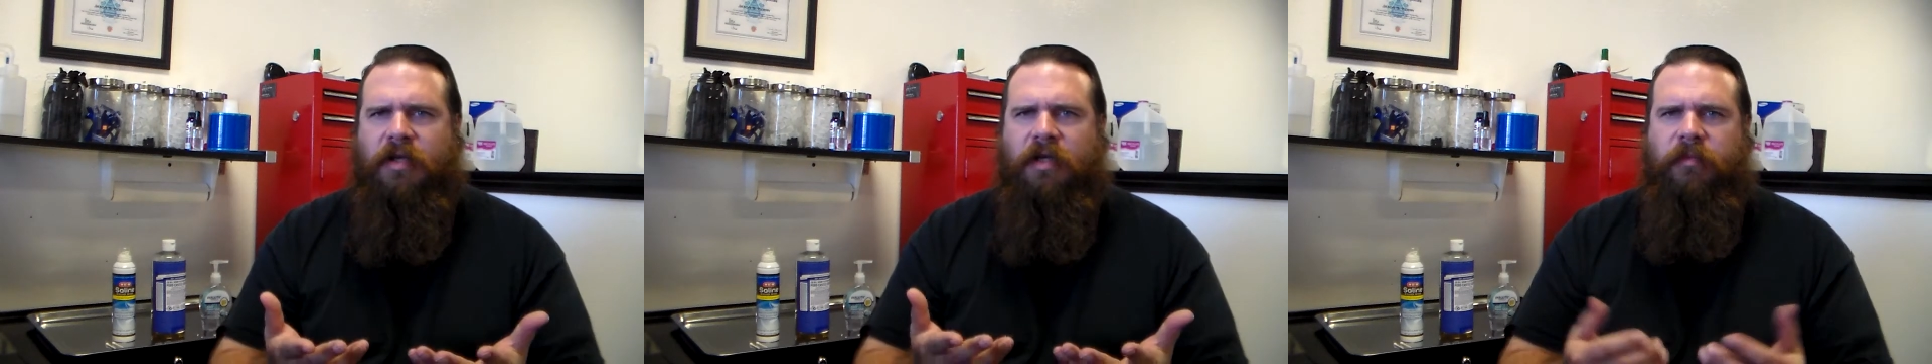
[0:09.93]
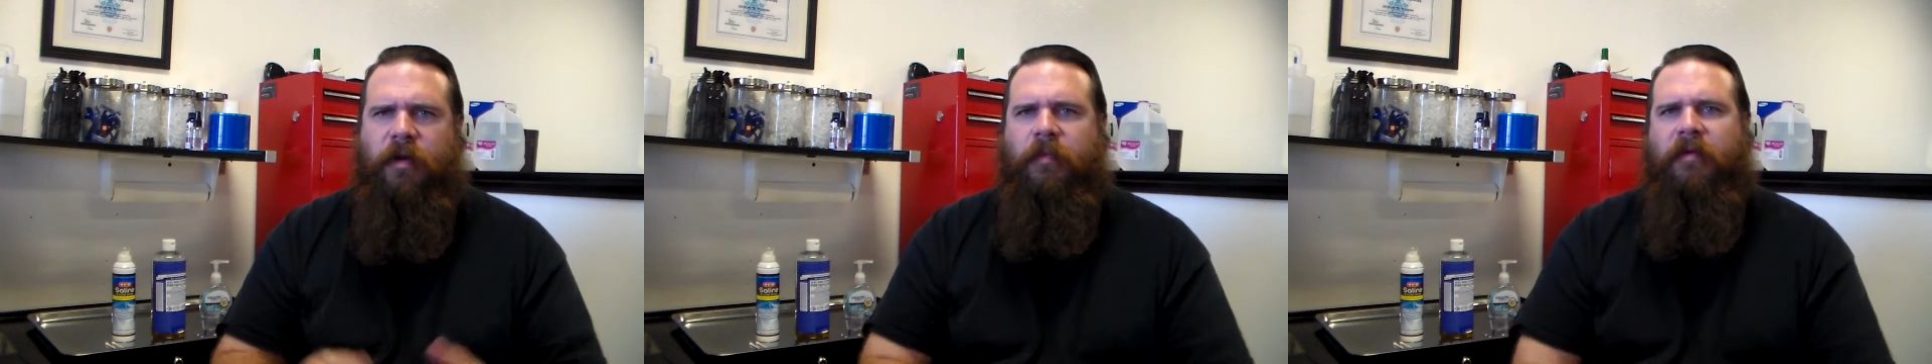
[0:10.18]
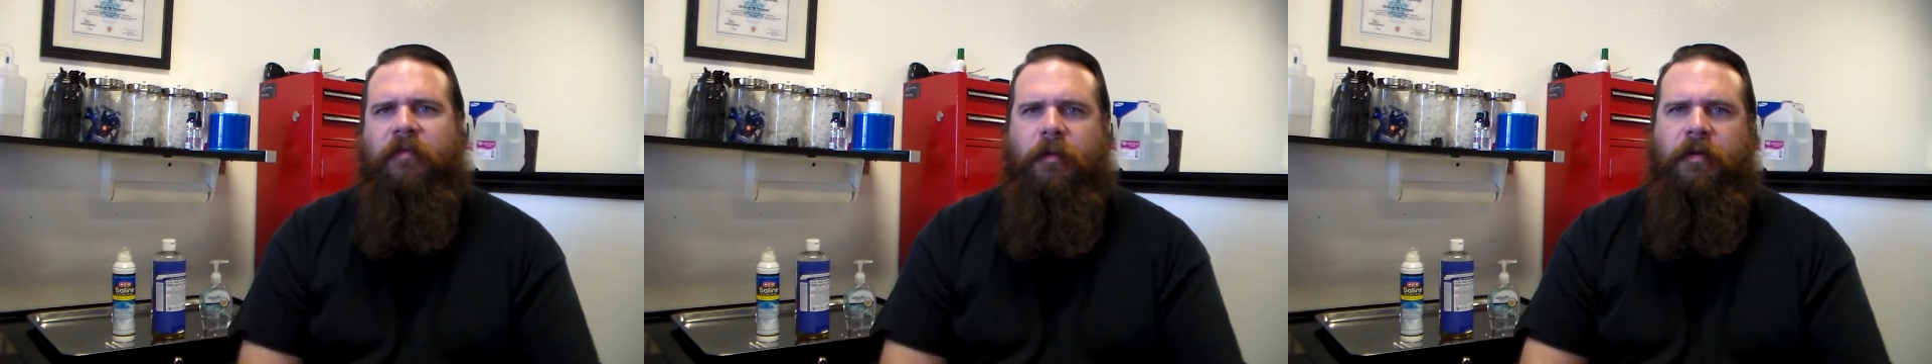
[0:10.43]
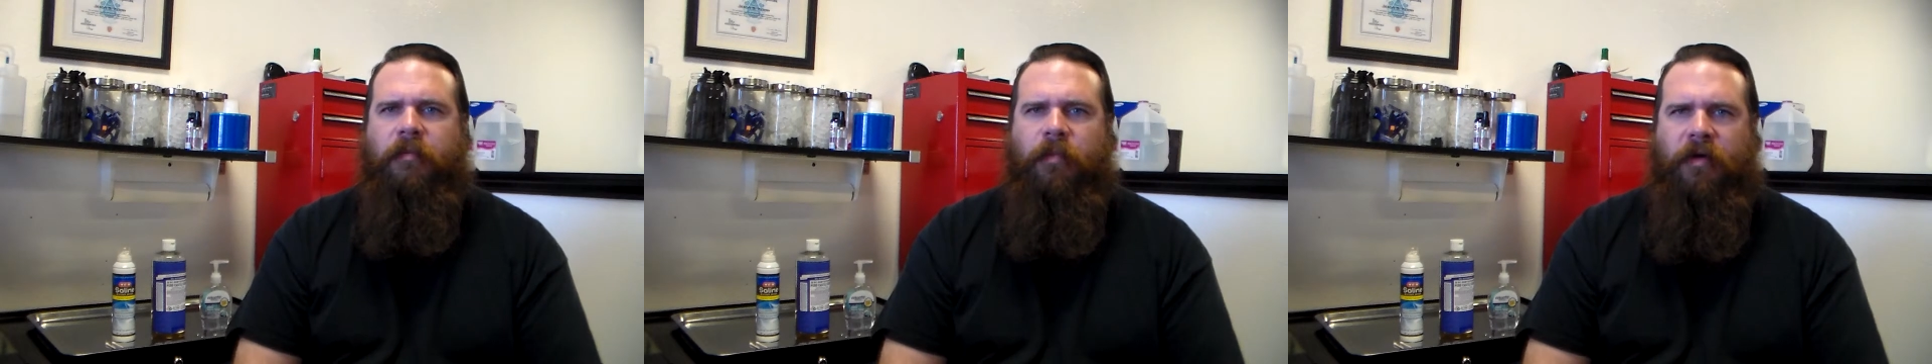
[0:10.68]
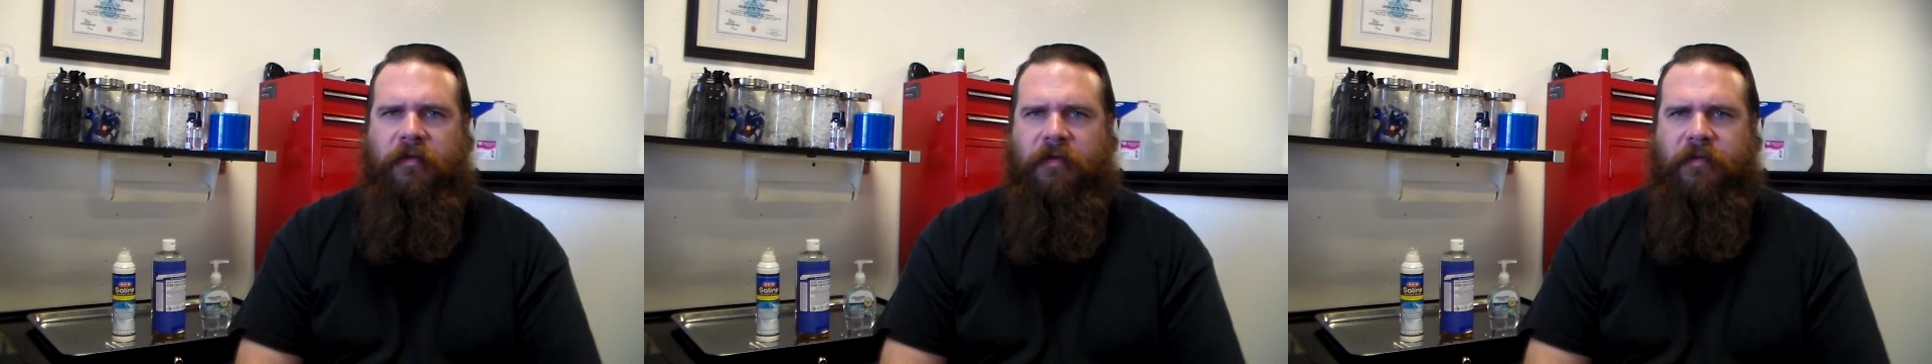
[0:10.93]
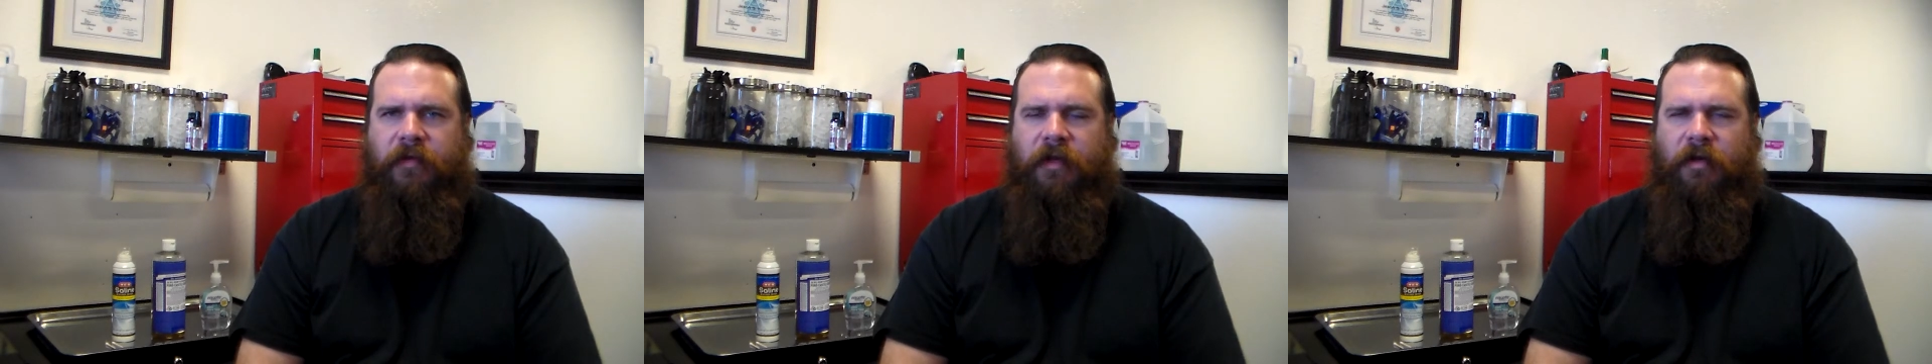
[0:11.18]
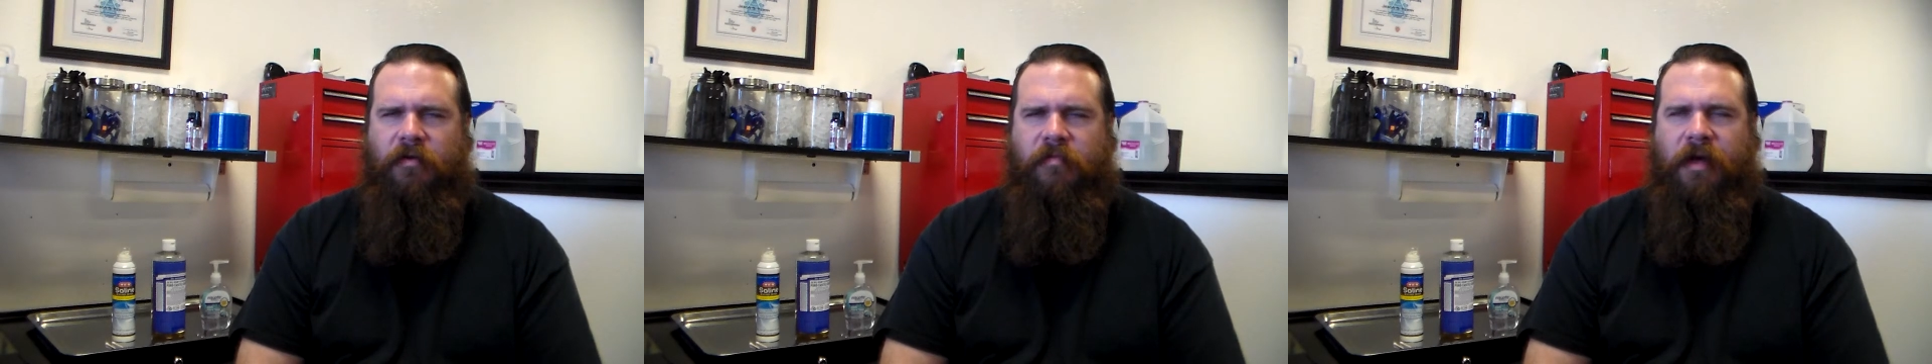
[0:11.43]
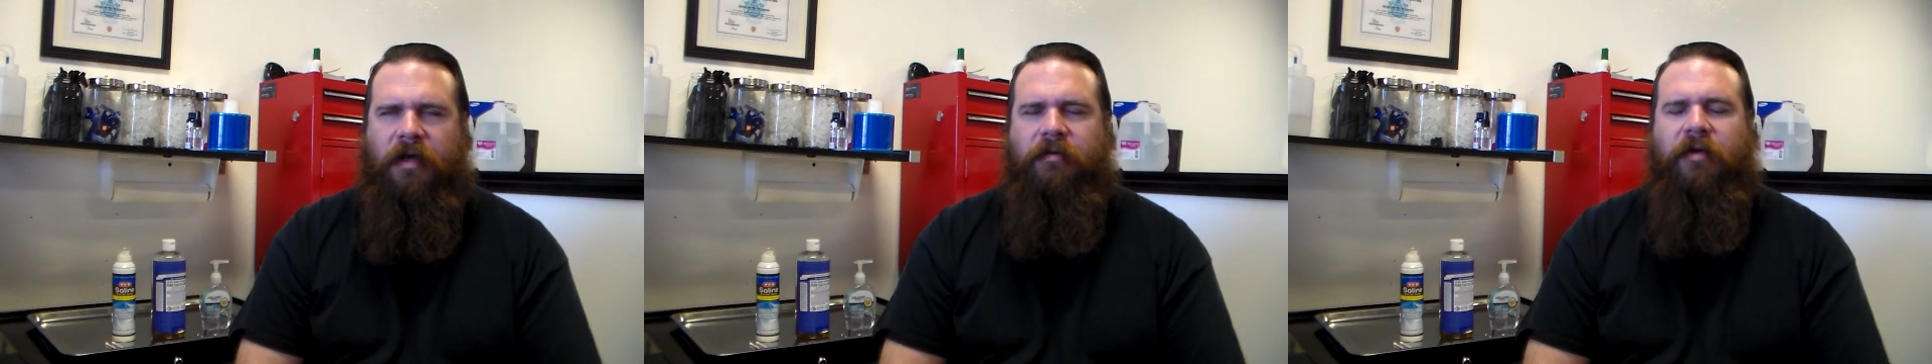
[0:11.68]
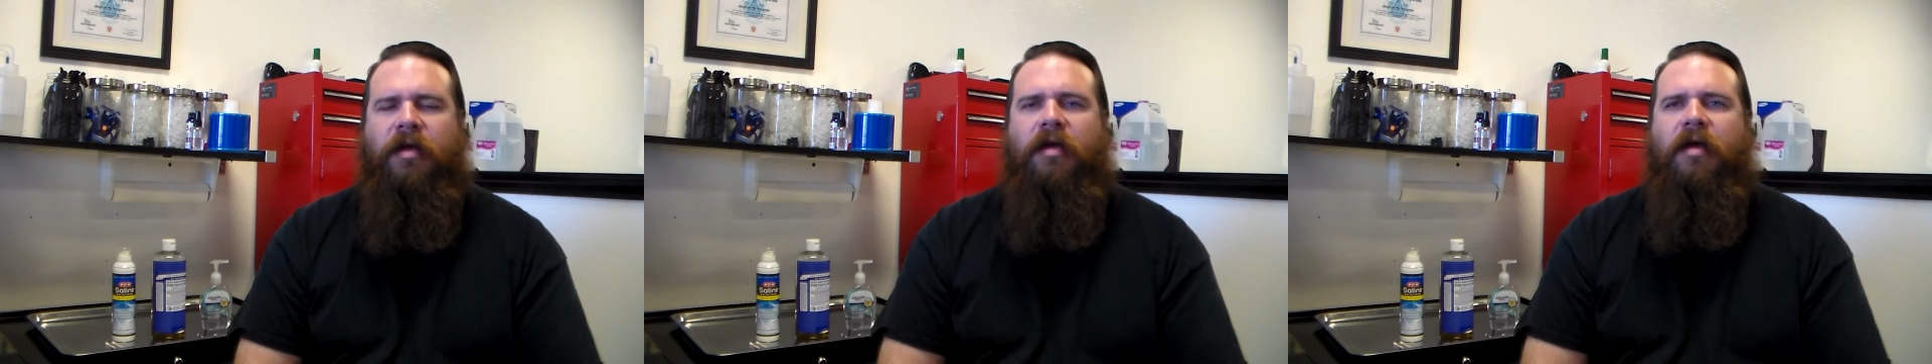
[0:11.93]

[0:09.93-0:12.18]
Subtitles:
talked about in my previous video, about